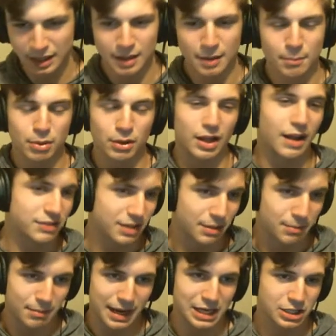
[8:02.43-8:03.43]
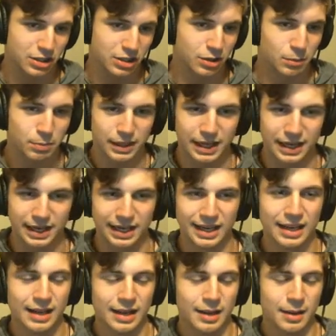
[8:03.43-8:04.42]
pull off some magical play,
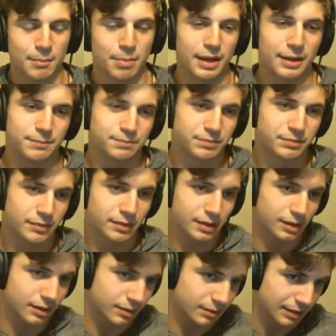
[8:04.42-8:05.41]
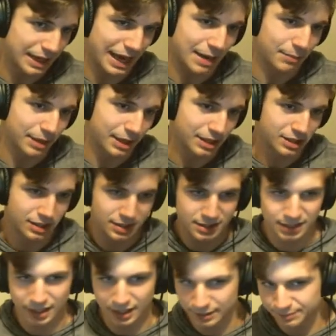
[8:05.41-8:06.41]
but Cat
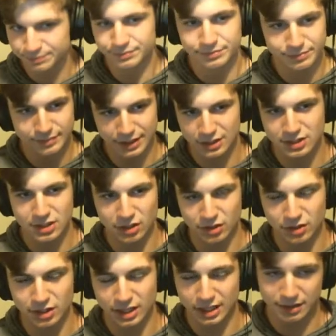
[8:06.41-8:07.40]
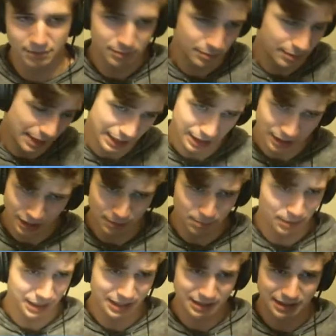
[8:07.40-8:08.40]
Mages, they're still good. They could
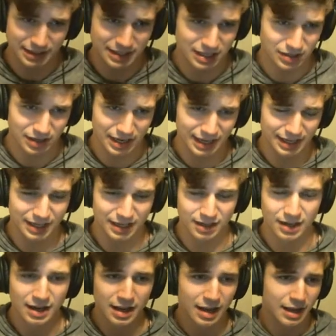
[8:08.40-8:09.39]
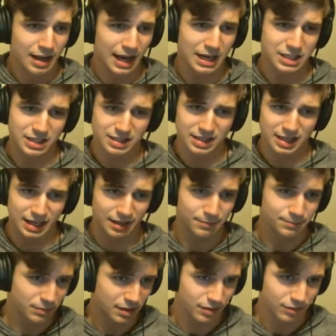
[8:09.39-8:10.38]
be tier A here. I just think
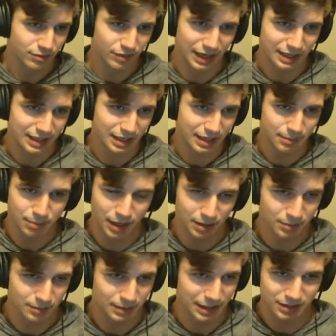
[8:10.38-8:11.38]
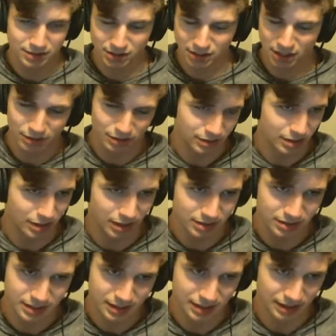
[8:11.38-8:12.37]
Viking, Bomber Mouse, and all those cards
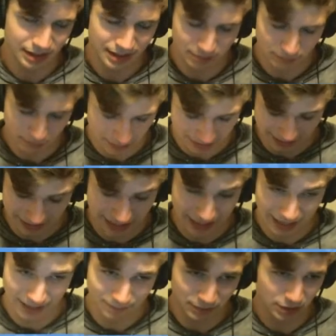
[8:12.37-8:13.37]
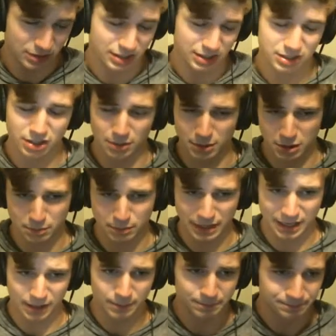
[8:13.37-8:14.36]
in tier rank A are just so much
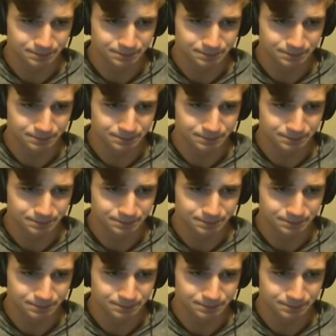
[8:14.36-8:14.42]
better.